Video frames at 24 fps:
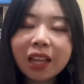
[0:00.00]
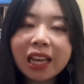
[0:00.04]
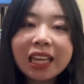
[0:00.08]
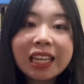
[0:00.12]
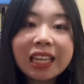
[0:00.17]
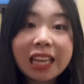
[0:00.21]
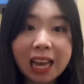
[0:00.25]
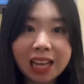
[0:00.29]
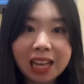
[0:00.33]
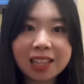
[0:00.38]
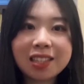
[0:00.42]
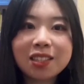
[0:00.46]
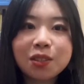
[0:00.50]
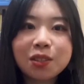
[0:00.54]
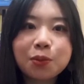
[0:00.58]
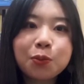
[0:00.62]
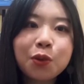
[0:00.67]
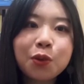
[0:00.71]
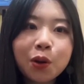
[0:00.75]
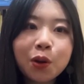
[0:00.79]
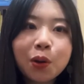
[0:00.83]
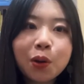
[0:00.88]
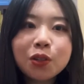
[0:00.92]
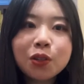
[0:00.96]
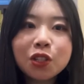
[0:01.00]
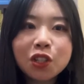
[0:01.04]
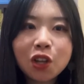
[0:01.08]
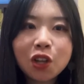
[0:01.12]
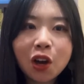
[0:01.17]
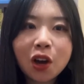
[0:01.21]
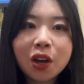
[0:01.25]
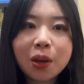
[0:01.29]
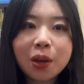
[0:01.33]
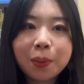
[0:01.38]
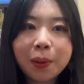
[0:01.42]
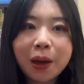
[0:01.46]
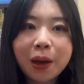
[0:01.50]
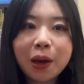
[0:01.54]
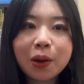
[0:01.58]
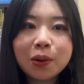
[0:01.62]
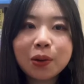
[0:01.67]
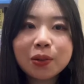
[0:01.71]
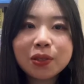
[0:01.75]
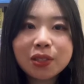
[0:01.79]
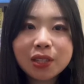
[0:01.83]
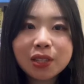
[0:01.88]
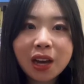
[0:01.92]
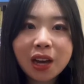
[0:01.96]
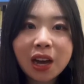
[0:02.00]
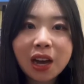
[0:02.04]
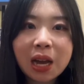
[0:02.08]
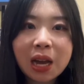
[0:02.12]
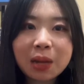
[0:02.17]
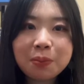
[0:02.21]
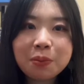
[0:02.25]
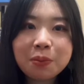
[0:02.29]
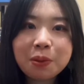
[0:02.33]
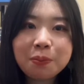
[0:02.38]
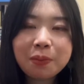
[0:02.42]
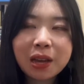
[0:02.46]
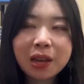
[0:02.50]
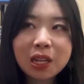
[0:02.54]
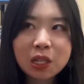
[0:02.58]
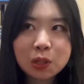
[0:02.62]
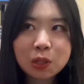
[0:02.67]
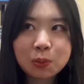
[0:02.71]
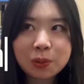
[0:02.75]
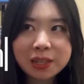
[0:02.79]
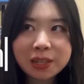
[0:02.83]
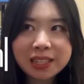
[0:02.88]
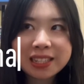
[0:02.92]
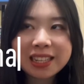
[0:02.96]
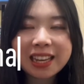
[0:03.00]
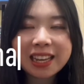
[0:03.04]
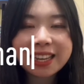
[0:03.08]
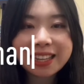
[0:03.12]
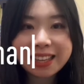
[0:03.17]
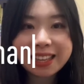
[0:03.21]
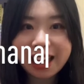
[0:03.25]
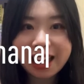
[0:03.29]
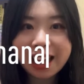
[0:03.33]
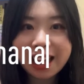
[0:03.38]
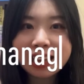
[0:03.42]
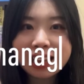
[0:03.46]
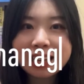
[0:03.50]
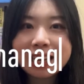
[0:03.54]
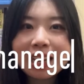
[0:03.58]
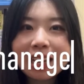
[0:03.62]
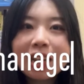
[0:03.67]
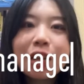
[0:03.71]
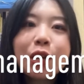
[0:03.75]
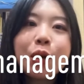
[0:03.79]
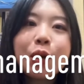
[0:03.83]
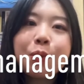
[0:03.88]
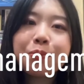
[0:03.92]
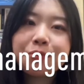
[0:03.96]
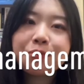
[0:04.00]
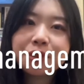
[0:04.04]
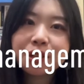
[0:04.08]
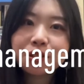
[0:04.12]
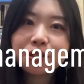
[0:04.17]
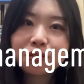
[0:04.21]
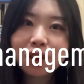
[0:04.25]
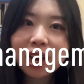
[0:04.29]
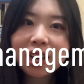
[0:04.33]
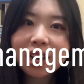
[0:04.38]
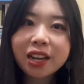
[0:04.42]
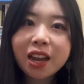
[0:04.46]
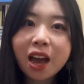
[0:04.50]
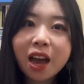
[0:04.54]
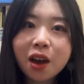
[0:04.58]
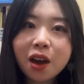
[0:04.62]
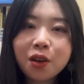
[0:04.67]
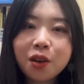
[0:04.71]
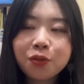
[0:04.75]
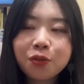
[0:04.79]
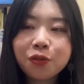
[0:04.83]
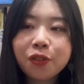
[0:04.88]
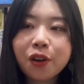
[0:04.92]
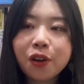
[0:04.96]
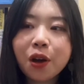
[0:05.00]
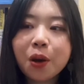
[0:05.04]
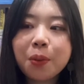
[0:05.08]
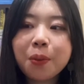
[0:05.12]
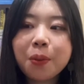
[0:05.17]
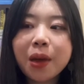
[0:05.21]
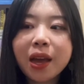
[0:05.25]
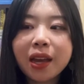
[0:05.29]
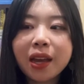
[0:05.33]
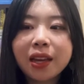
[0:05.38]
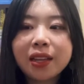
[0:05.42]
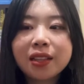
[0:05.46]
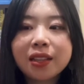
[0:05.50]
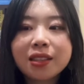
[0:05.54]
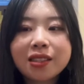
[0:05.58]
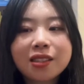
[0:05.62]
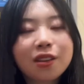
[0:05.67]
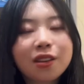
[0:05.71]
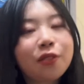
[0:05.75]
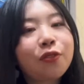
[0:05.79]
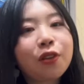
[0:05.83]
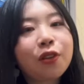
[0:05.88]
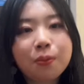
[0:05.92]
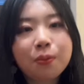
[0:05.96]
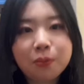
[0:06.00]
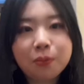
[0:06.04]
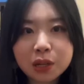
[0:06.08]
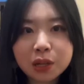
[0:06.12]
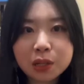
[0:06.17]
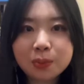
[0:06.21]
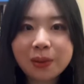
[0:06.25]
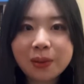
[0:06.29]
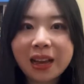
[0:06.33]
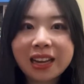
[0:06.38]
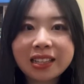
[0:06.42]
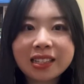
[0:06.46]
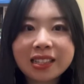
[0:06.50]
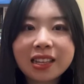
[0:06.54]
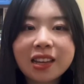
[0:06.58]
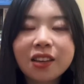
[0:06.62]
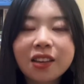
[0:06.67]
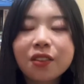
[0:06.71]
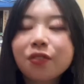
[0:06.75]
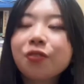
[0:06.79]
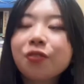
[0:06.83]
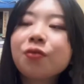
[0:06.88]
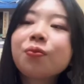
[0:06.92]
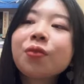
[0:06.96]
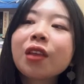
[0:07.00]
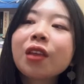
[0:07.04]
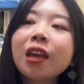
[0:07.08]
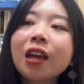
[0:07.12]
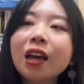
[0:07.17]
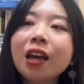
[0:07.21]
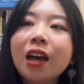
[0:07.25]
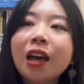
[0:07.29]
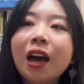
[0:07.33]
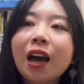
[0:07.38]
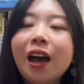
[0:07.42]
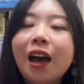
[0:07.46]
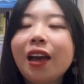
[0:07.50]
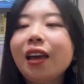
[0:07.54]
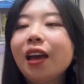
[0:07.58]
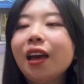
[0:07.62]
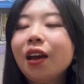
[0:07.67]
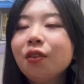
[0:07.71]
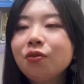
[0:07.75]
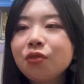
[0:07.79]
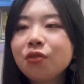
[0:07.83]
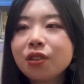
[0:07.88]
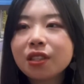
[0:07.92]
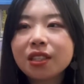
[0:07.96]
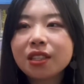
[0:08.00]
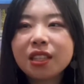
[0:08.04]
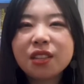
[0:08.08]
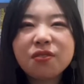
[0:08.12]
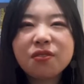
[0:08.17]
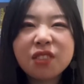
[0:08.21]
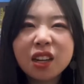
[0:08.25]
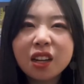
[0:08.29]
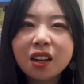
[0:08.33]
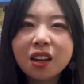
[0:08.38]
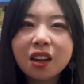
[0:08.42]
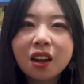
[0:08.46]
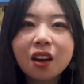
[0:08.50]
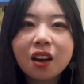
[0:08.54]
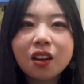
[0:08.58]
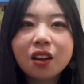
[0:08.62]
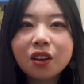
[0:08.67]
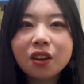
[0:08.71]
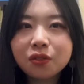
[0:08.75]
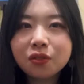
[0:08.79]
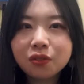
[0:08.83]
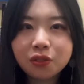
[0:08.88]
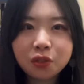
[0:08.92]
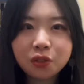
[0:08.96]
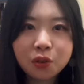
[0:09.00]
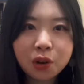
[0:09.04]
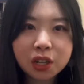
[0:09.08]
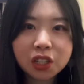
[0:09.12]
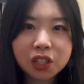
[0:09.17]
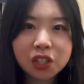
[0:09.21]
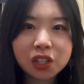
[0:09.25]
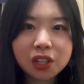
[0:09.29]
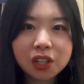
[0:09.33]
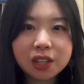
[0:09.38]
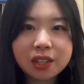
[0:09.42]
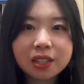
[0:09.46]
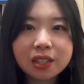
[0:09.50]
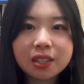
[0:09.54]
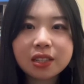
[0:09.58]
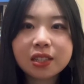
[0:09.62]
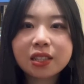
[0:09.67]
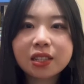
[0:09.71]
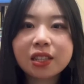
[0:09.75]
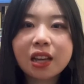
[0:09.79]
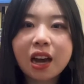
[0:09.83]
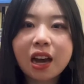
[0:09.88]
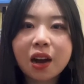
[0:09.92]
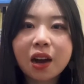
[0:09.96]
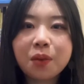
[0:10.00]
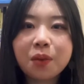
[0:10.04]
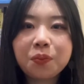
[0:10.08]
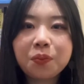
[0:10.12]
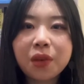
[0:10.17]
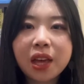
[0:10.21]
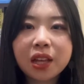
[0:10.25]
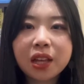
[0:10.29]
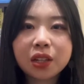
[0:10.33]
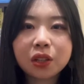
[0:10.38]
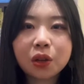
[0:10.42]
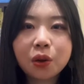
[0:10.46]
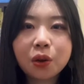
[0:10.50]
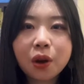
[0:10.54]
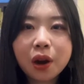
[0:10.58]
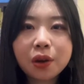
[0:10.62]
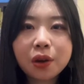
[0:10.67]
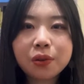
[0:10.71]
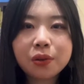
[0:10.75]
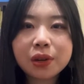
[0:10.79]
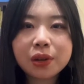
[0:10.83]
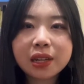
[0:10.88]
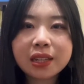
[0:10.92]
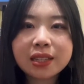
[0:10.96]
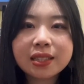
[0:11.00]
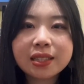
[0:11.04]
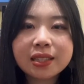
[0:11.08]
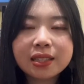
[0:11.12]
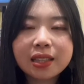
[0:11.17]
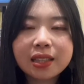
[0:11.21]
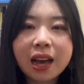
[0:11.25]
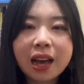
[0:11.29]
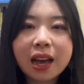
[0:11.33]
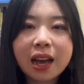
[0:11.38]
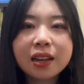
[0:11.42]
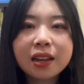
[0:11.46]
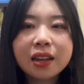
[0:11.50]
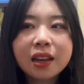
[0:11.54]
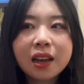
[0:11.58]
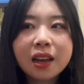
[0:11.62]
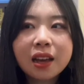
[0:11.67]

Yes, we're going to talk about time management again, but right now from a different perspective. I have received a lot of questions and queries that